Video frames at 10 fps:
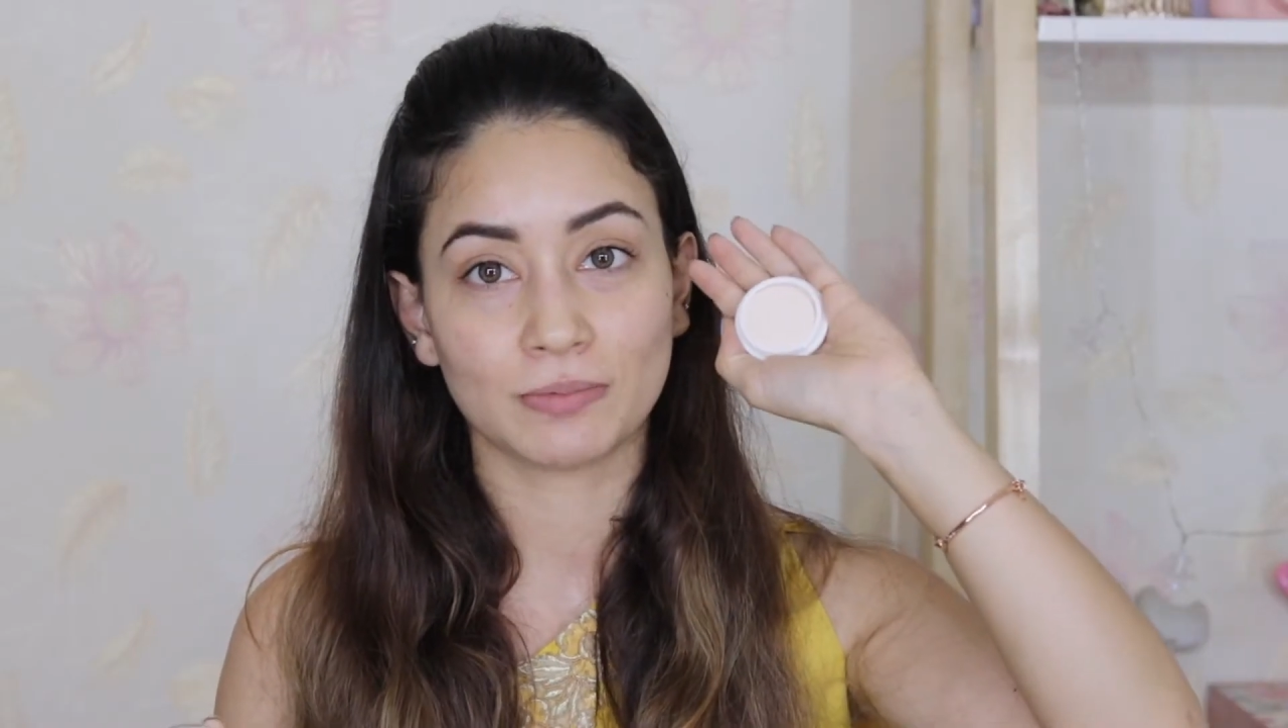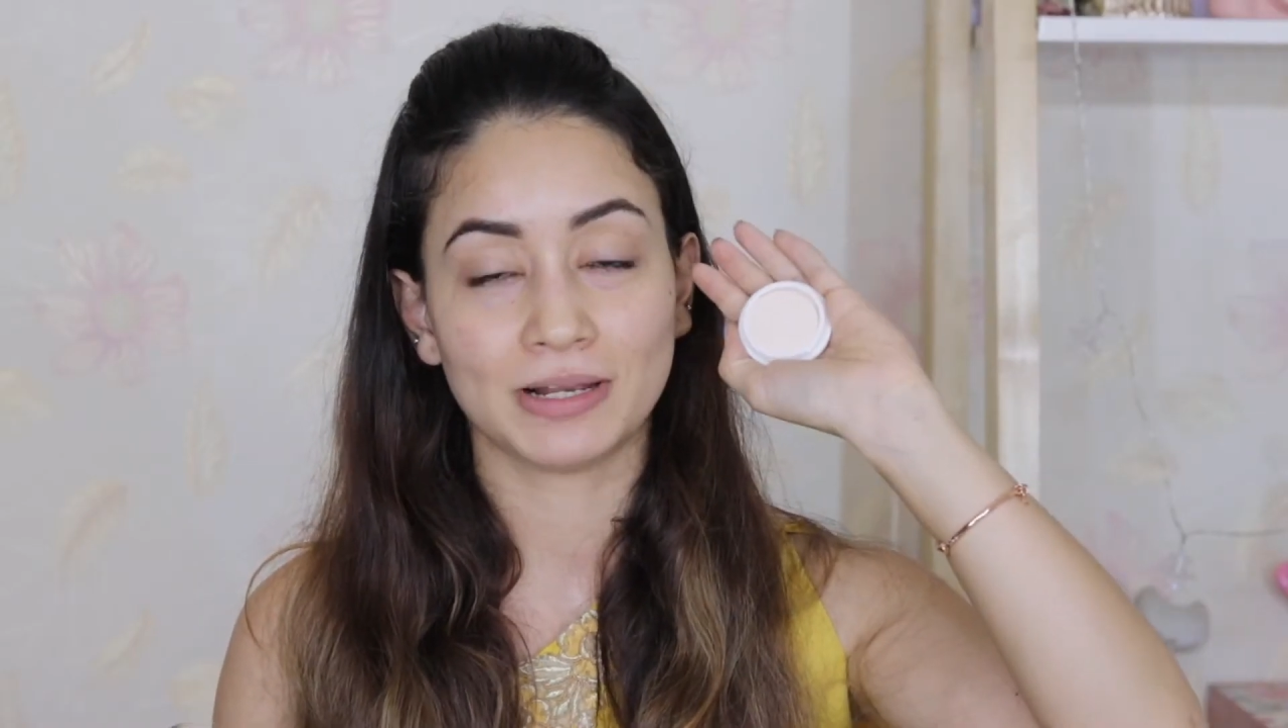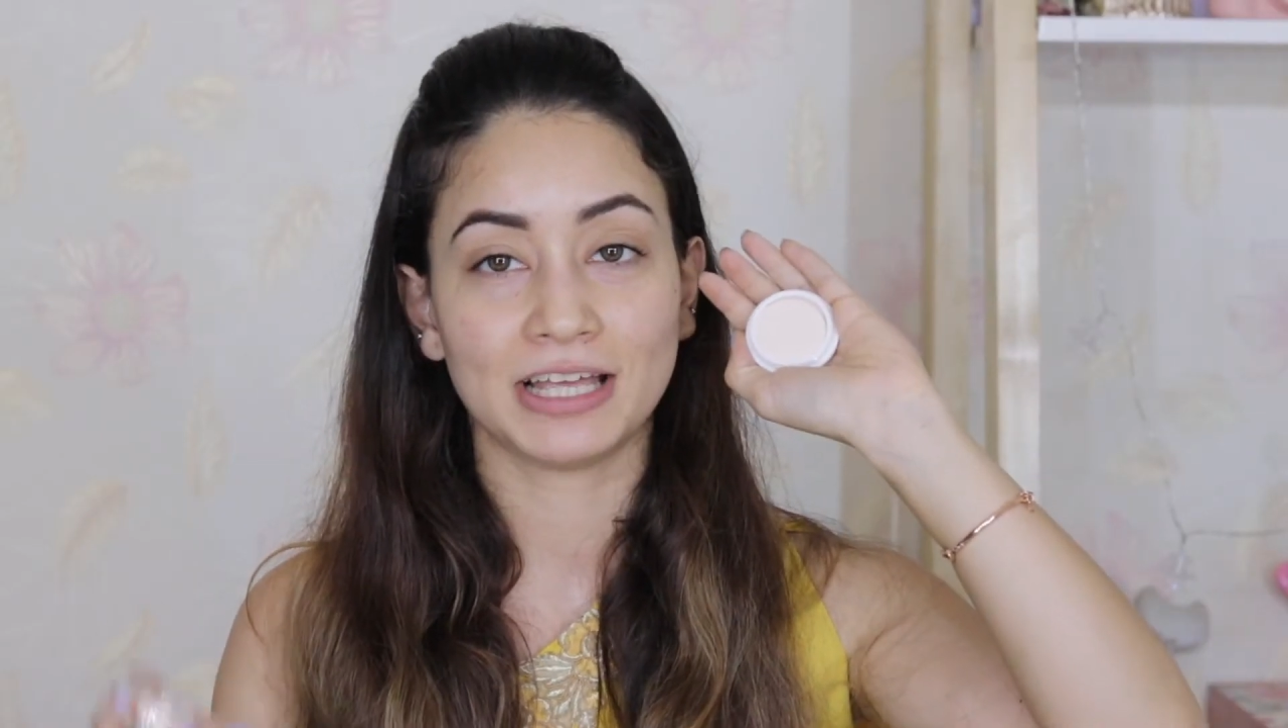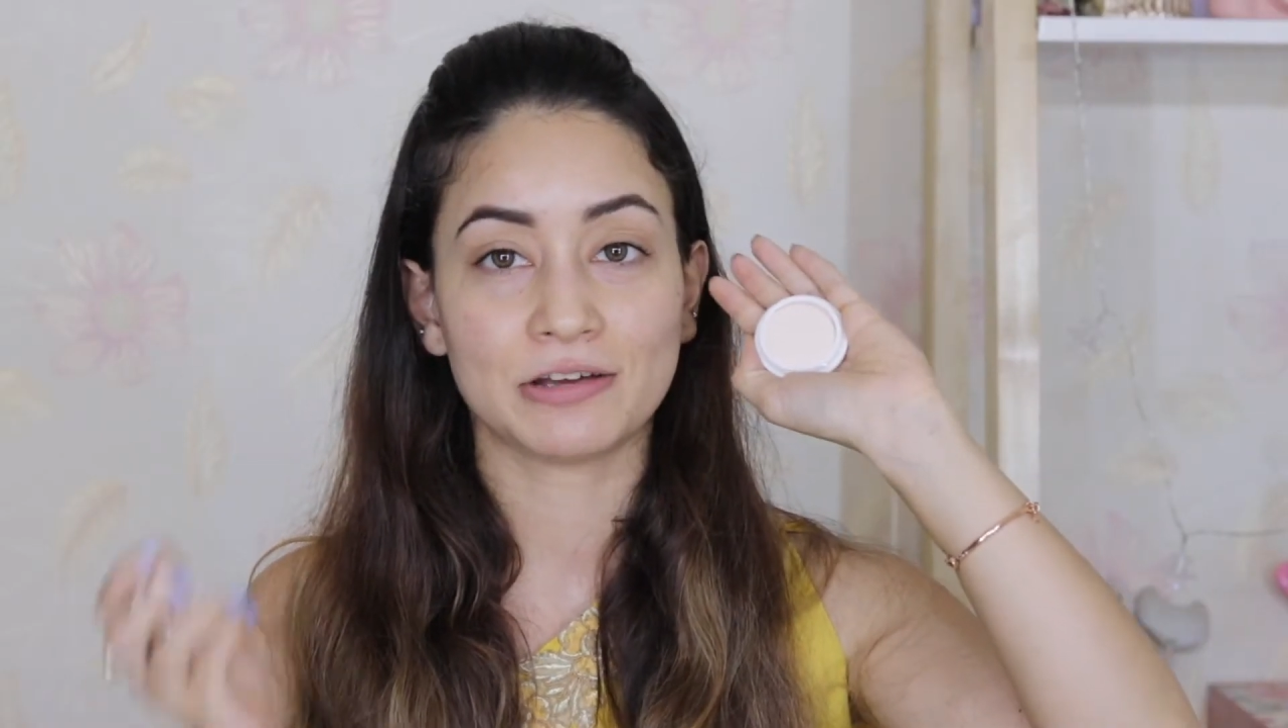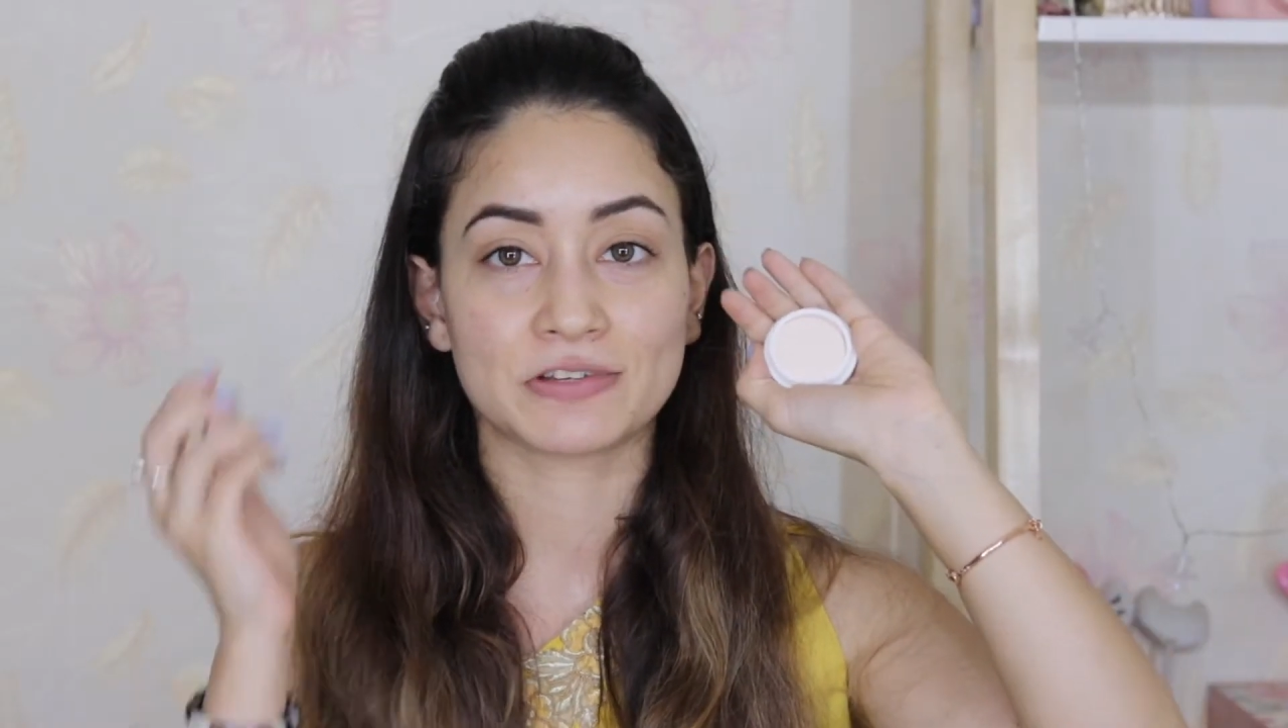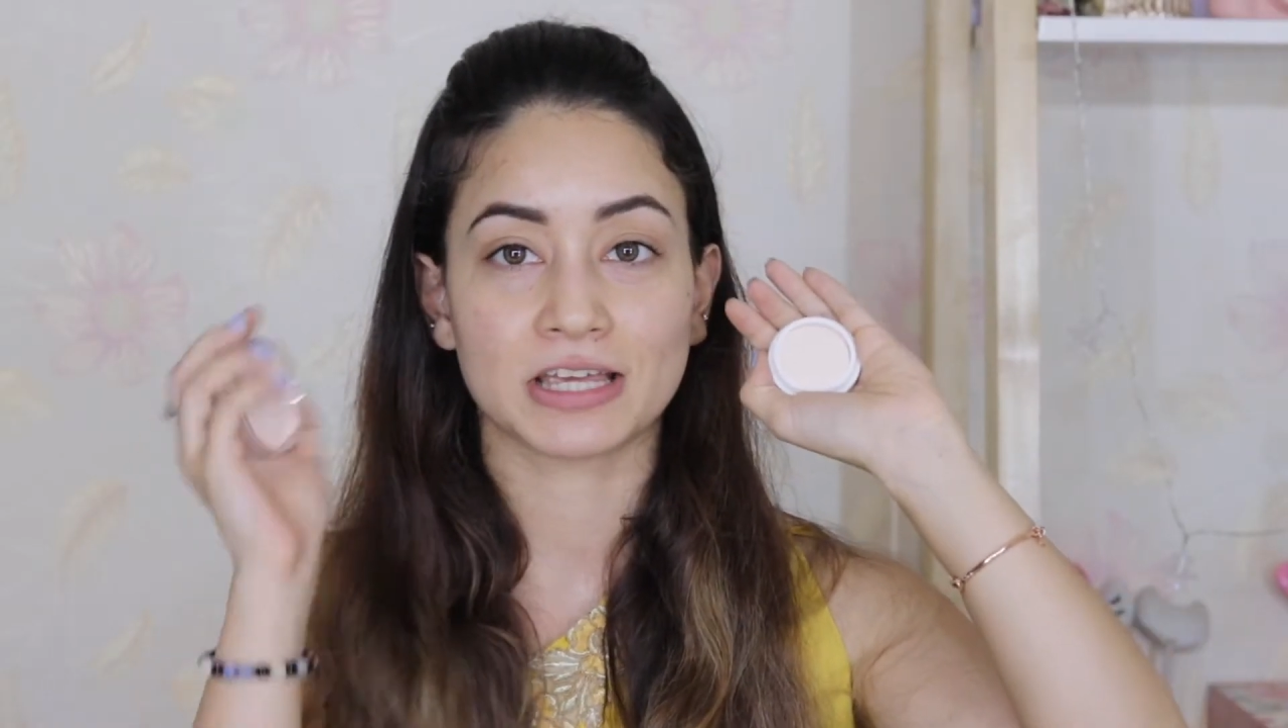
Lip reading: on my left